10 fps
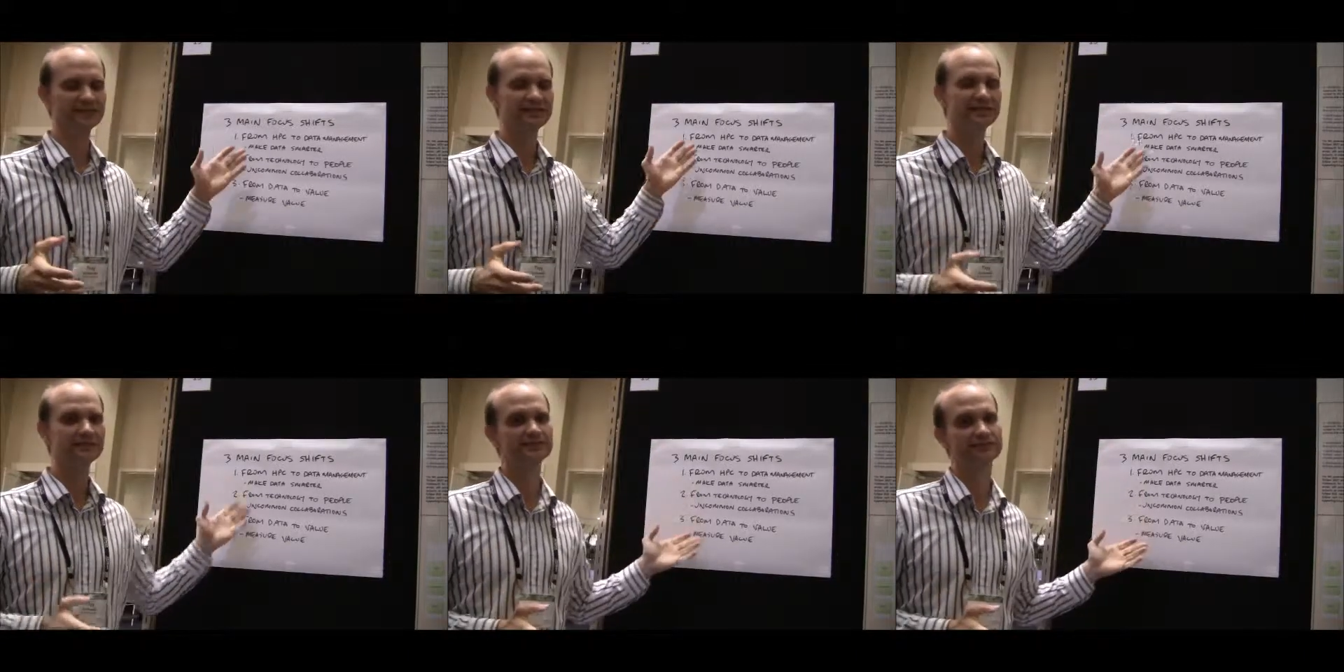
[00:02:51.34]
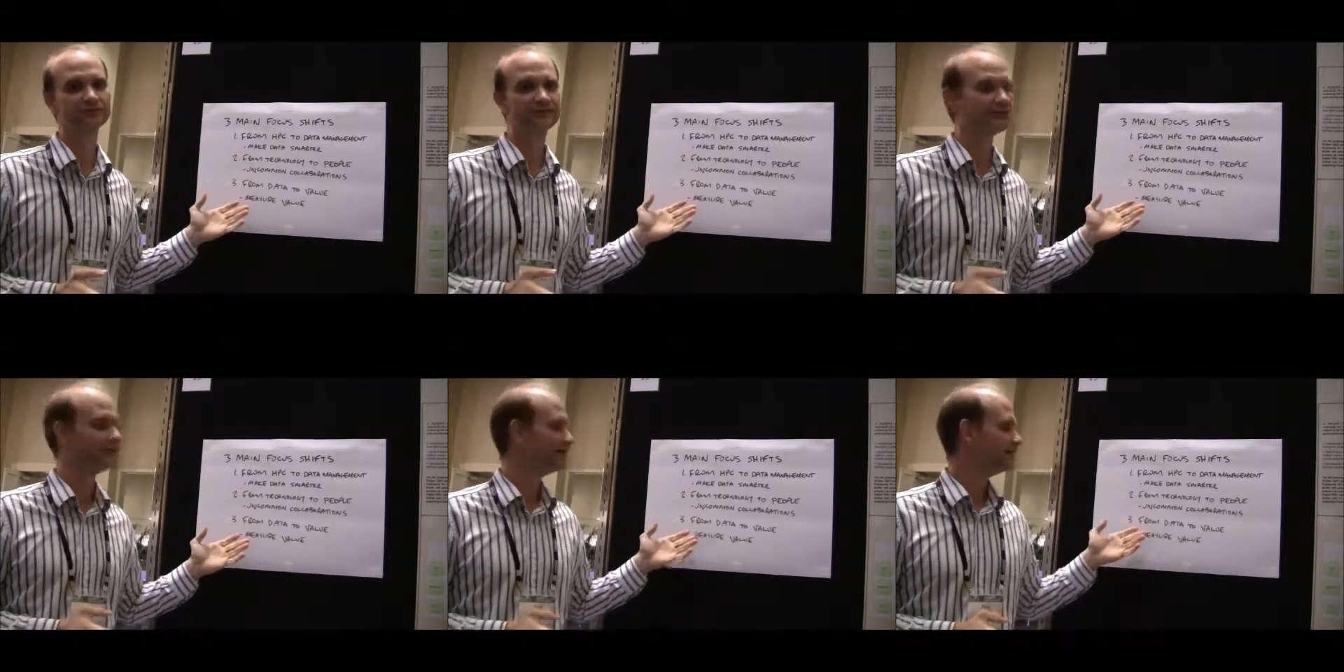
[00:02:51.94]
Now these
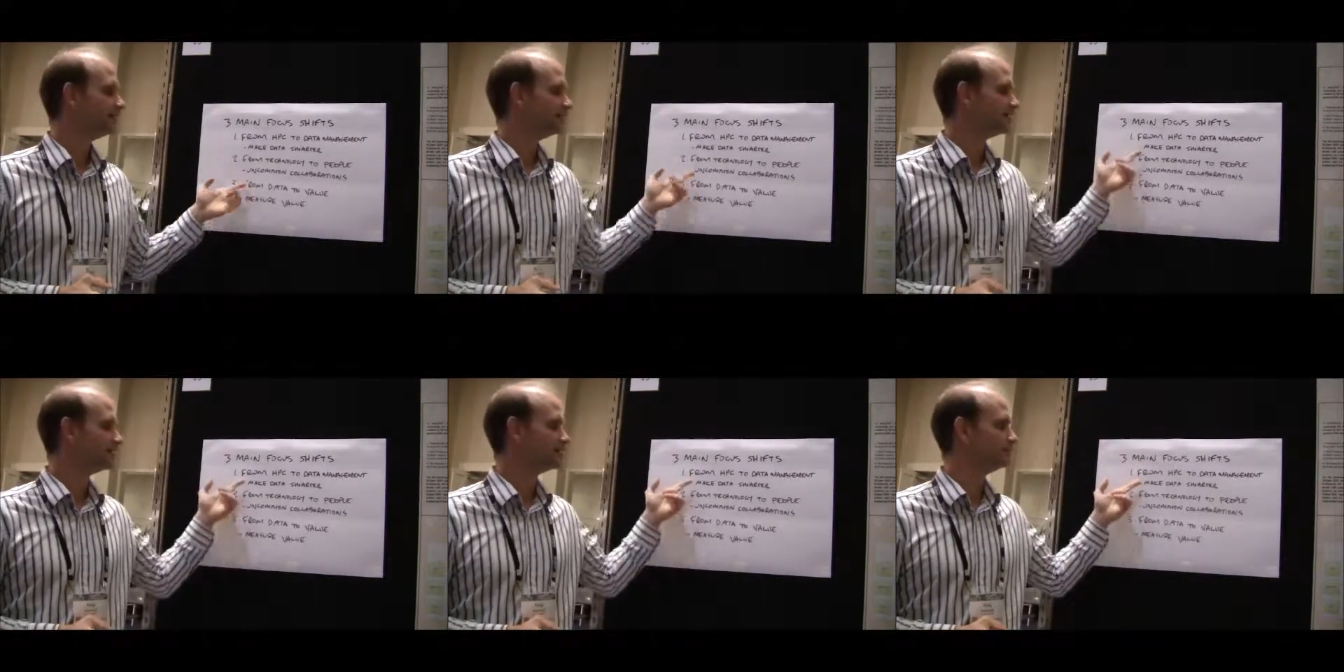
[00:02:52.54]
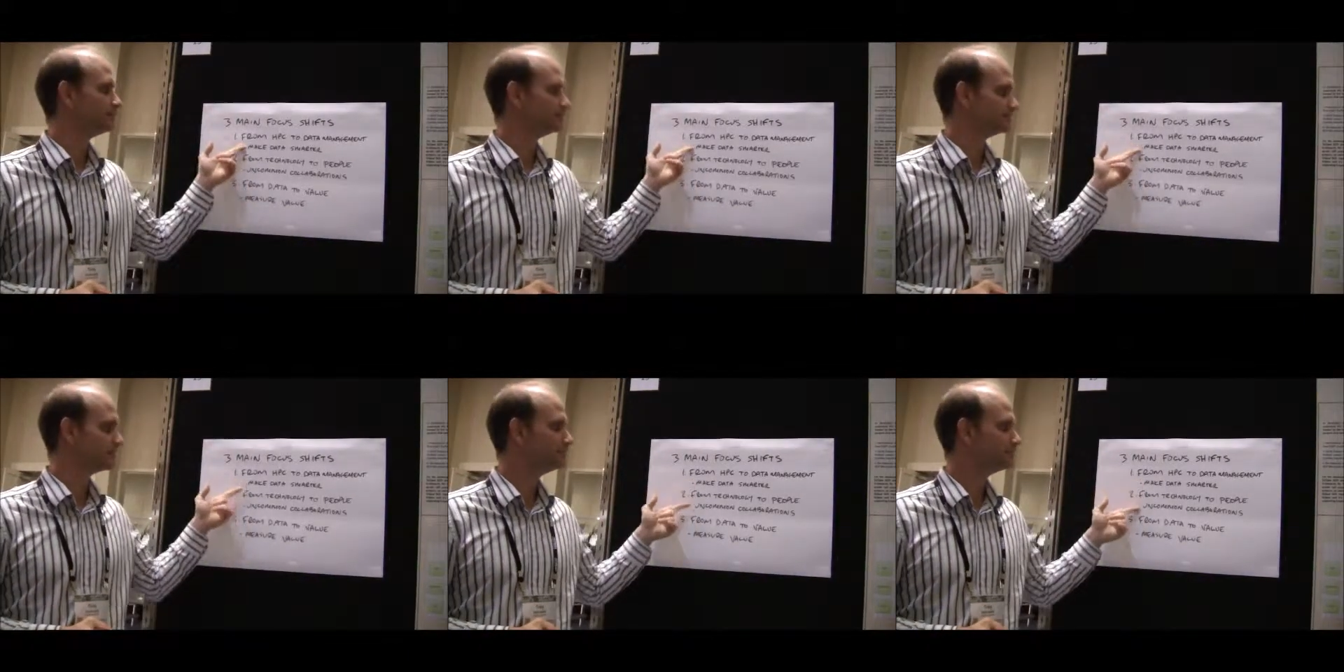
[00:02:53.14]
three
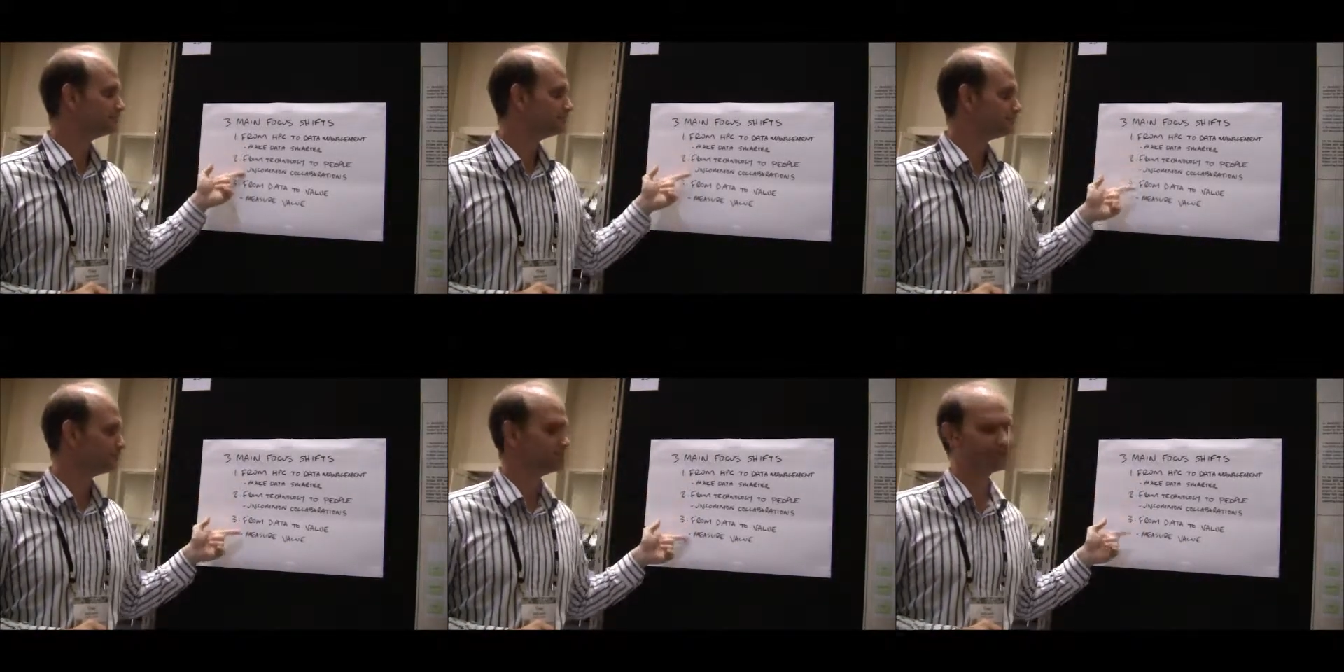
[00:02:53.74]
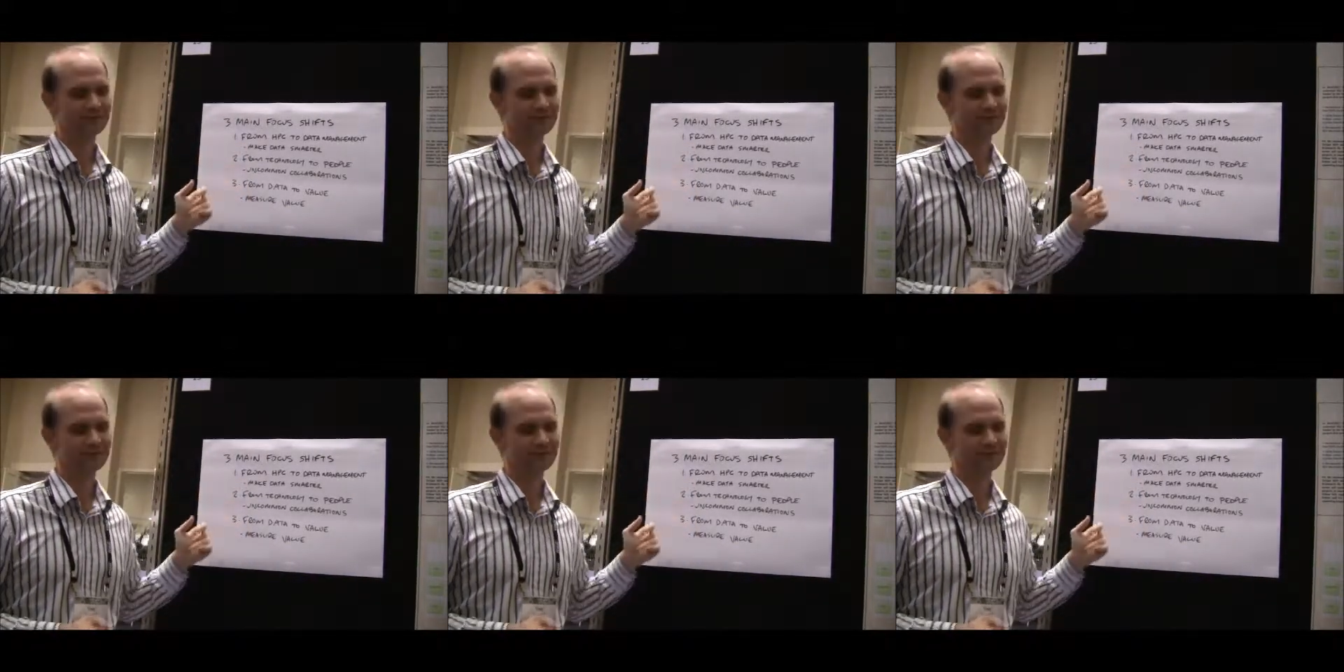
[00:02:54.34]
sub-points